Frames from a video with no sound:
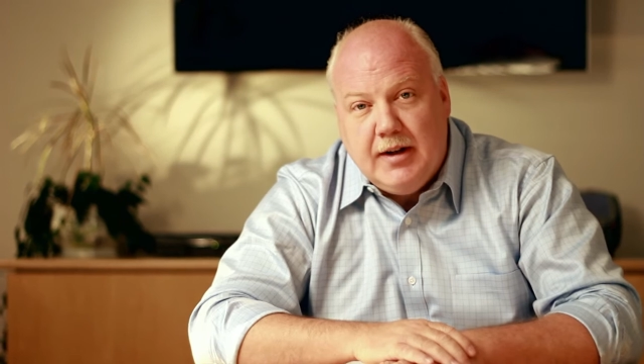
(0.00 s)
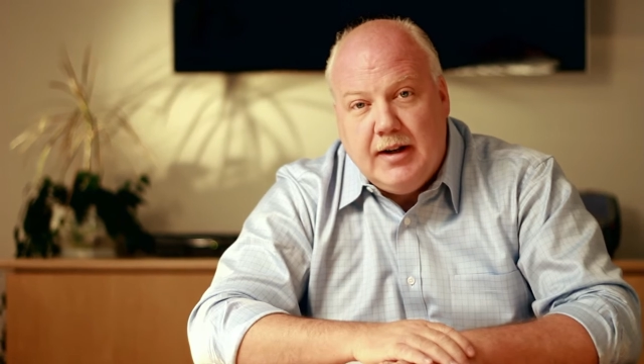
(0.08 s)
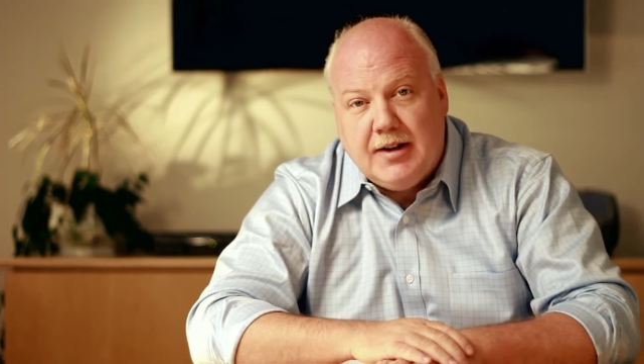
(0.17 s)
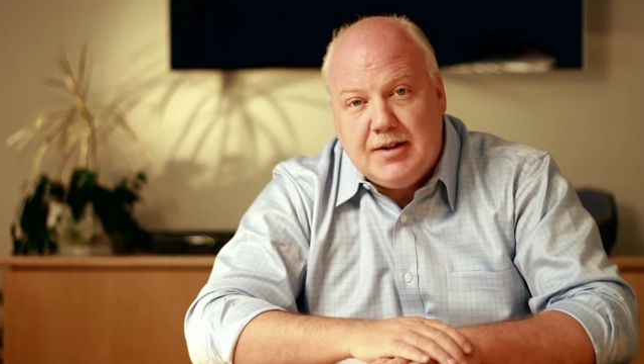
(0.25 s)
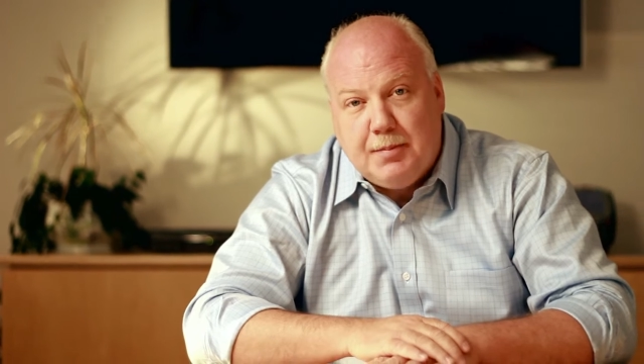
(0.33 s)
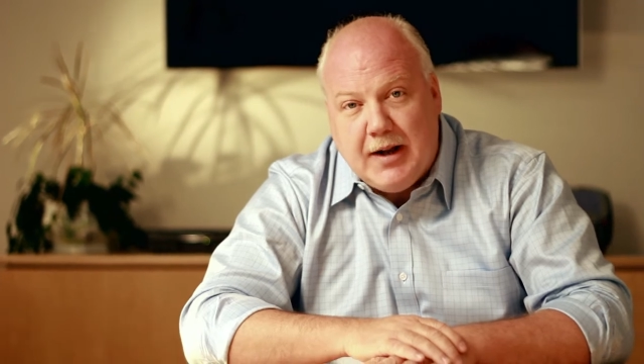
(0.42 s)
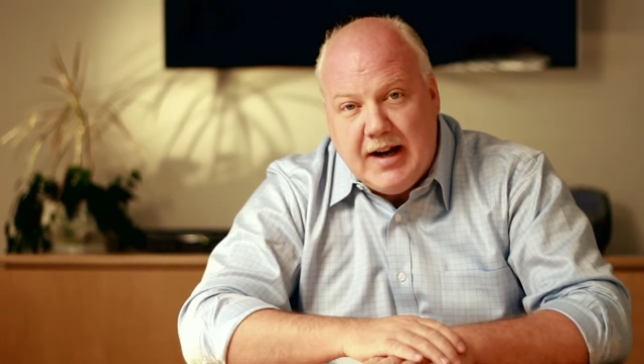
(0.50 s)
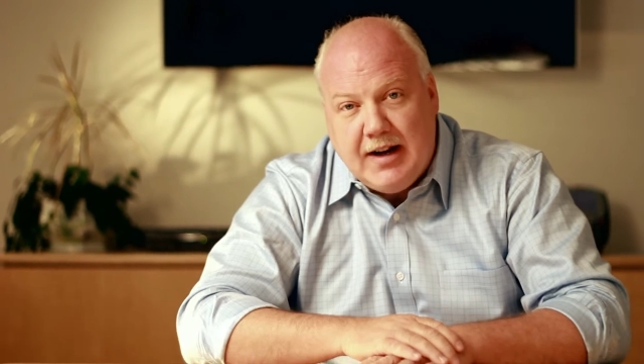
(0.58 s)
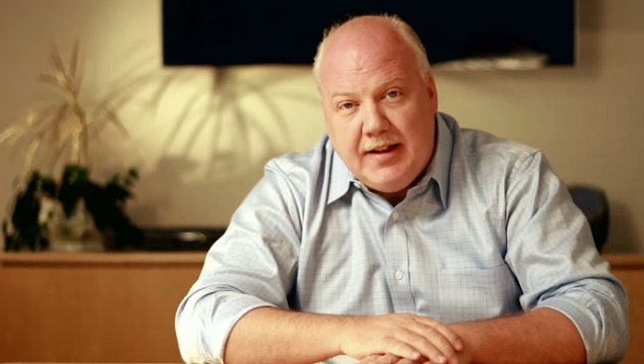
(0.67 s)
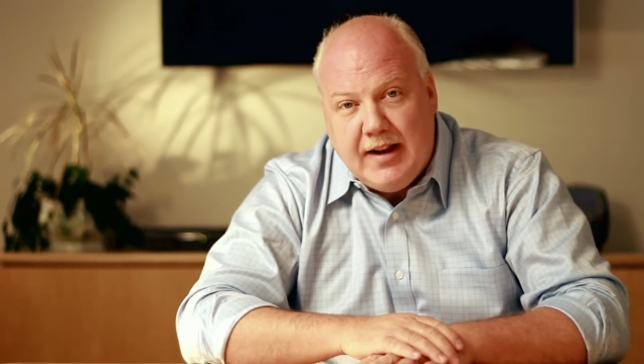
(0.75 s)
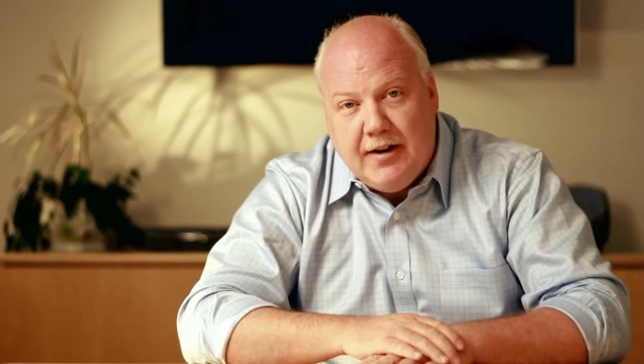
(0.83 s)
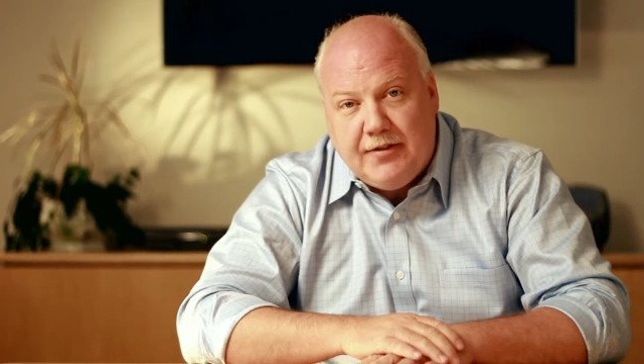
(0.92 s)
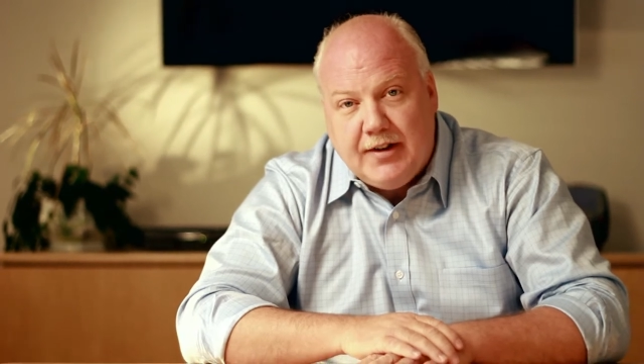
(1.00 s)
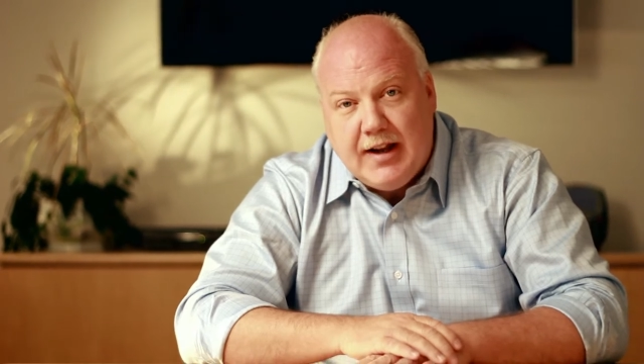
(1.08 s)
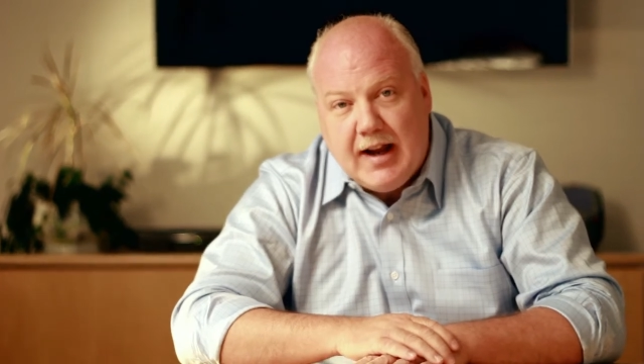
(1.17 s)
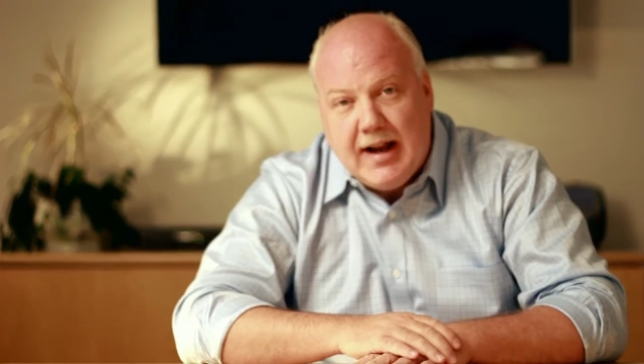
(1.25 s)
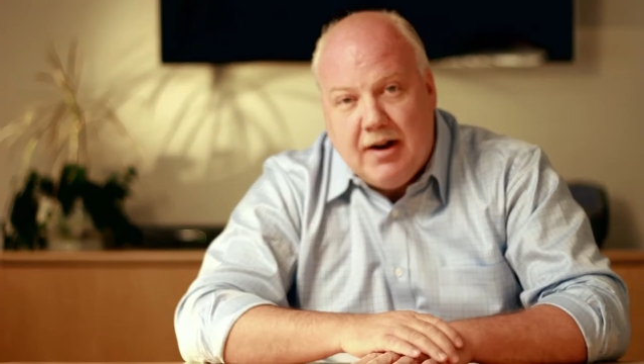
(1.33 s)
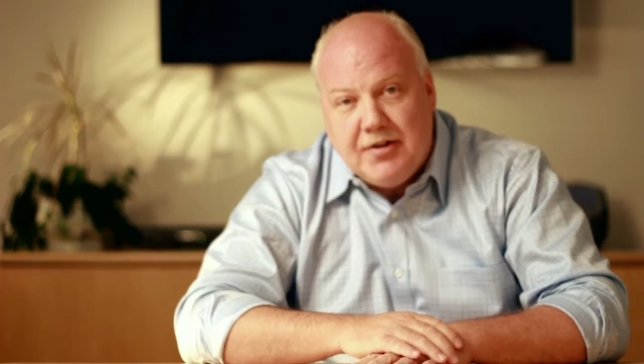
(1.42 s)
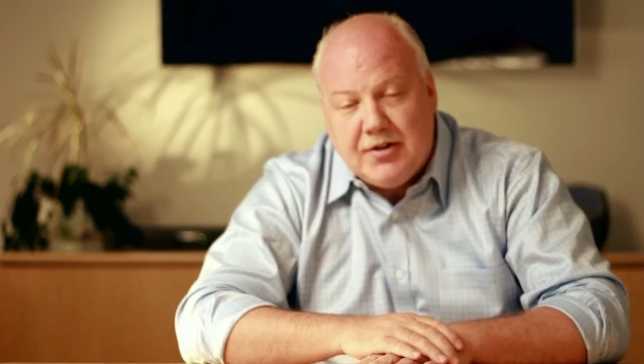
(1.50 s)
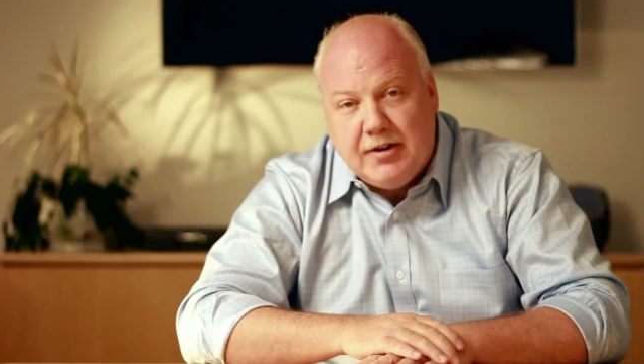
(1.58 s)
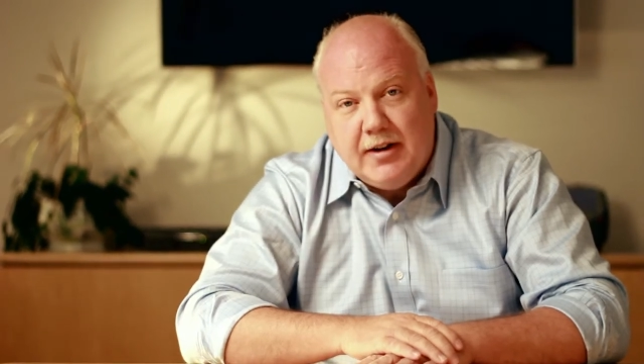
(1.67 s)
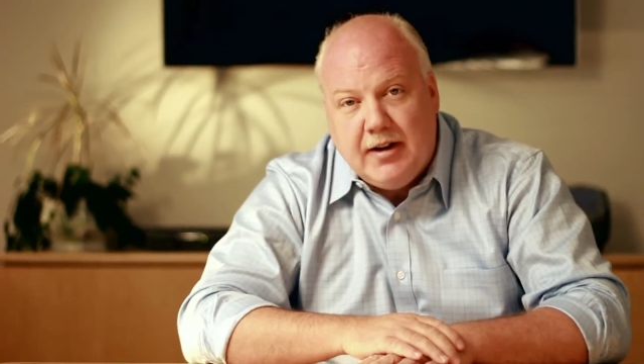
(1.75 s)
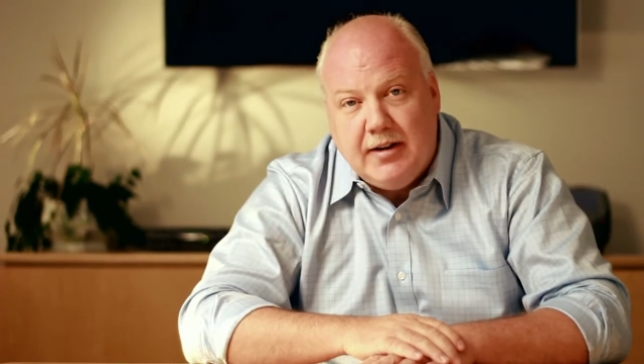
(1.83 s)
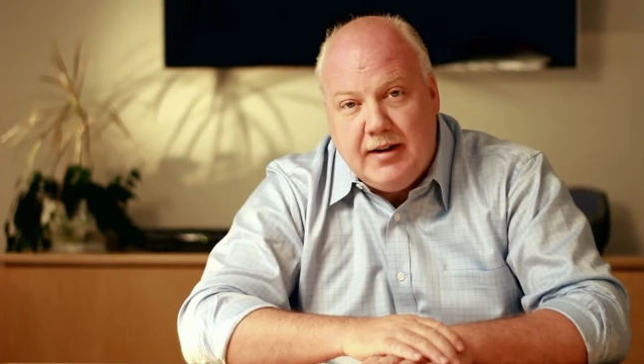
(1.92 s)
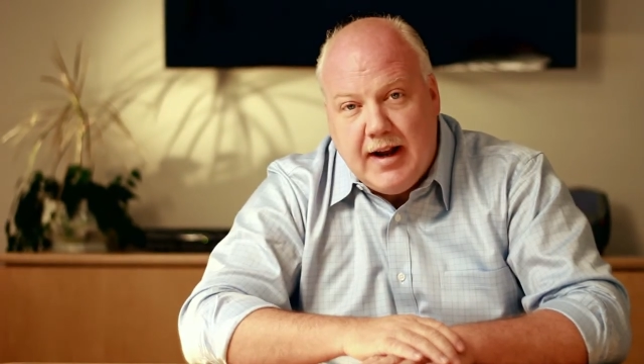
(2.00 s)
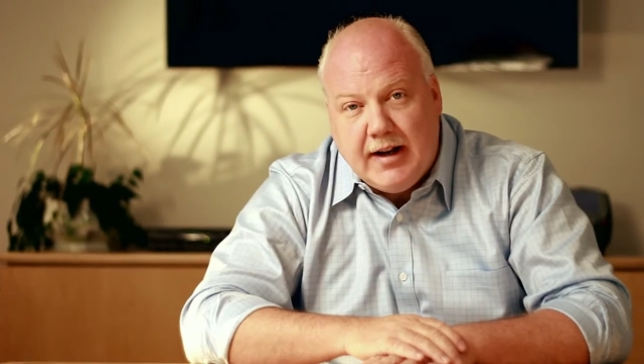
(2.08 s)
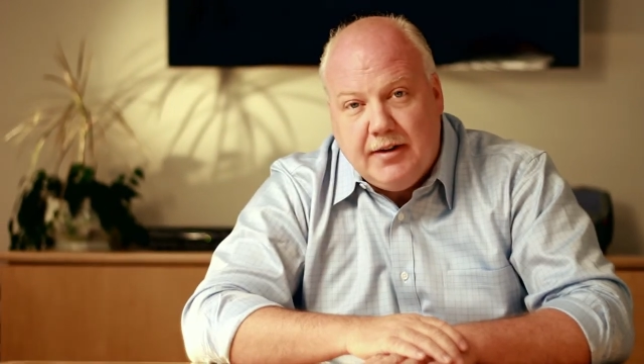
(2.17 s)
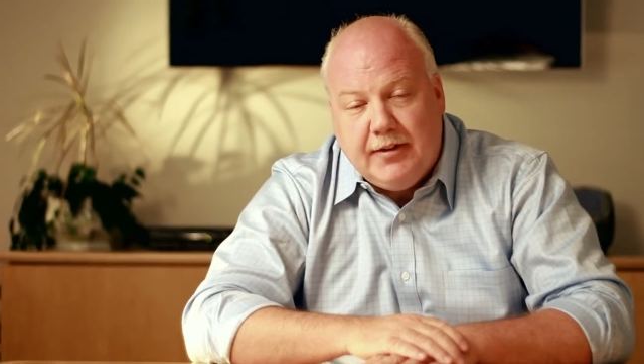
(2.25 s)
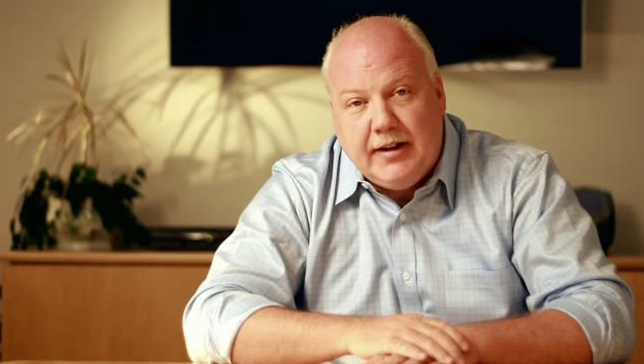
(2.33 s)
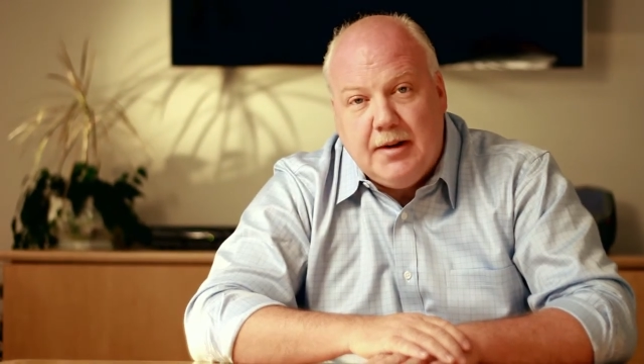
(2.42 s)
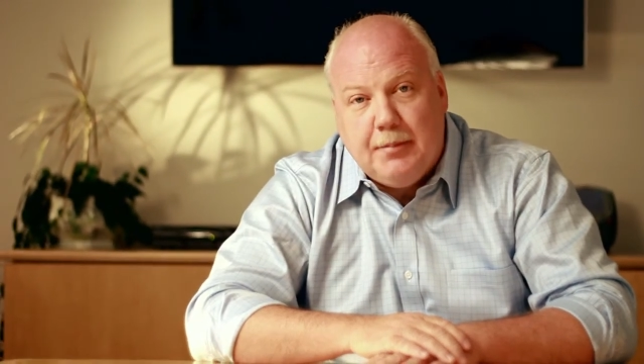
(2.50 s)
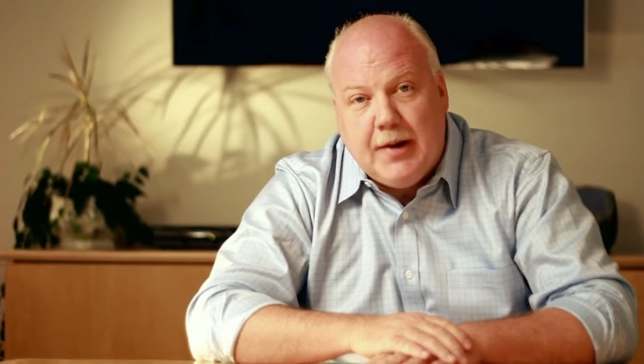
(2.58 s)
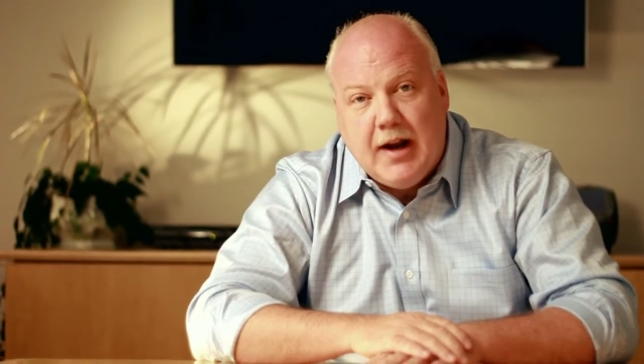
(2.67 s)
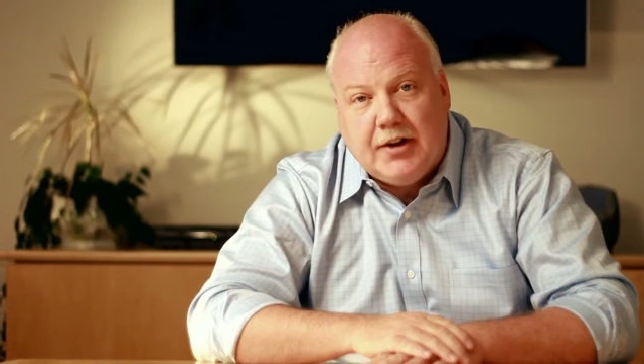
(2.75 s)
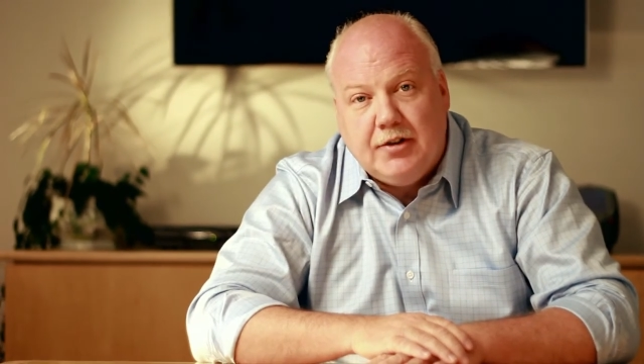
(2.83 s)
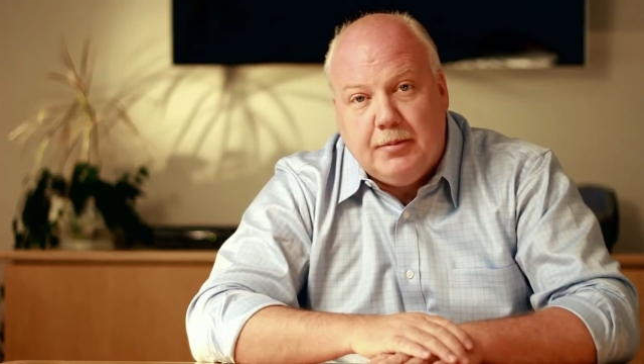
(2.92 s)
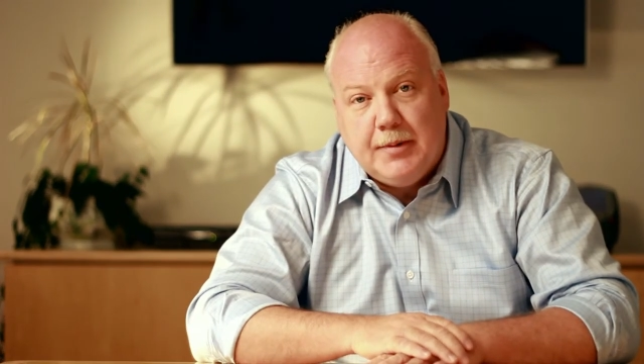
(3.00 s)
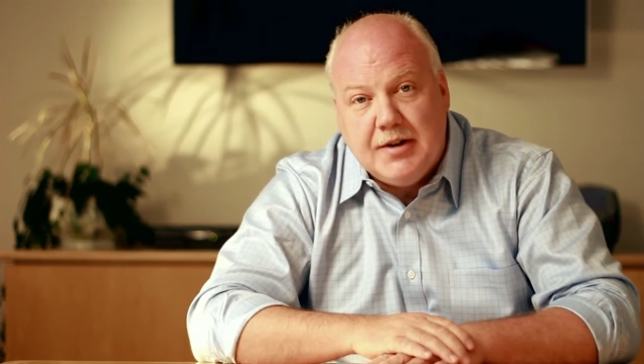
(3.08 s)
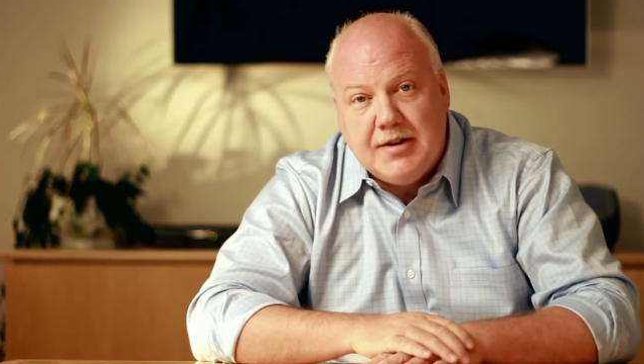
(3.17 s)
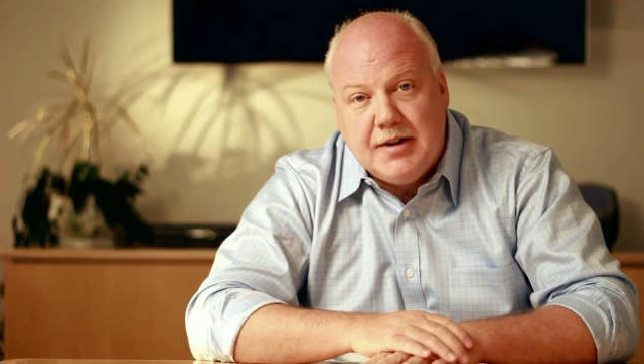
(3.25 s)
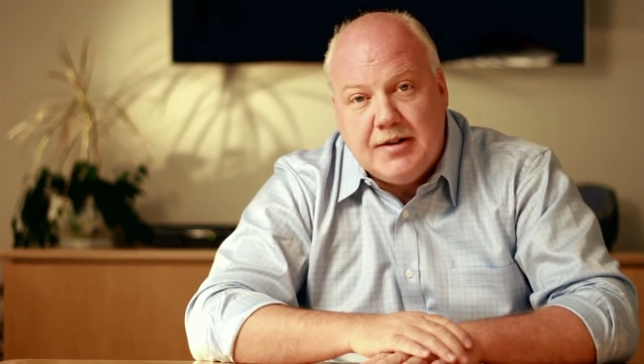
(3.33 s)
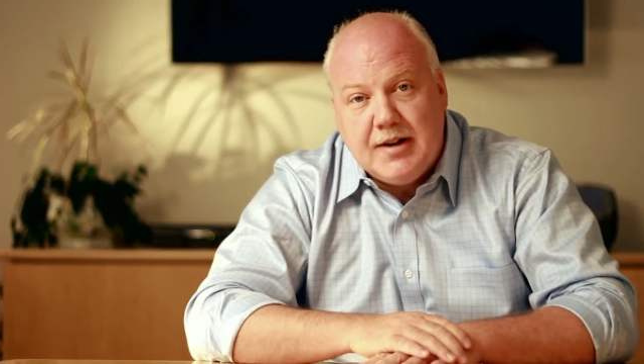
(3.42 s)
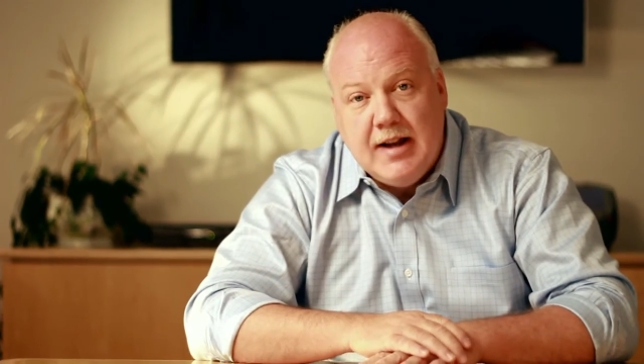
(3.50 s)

and explain to the FDA how it's going to negatively impact your business